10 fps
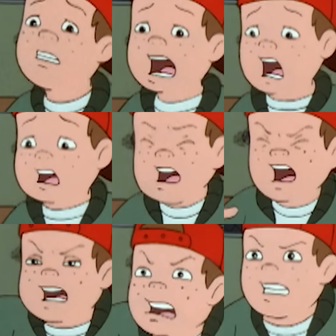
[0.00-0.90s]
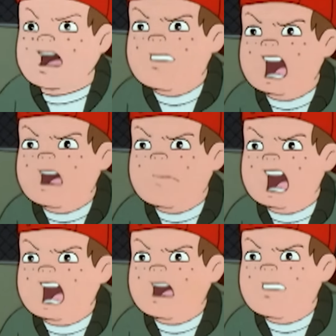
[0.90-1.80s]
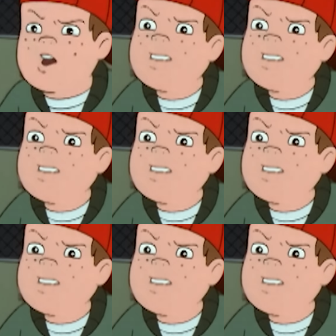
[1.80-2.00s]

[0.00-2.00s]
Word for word: That's it. This time they've gone too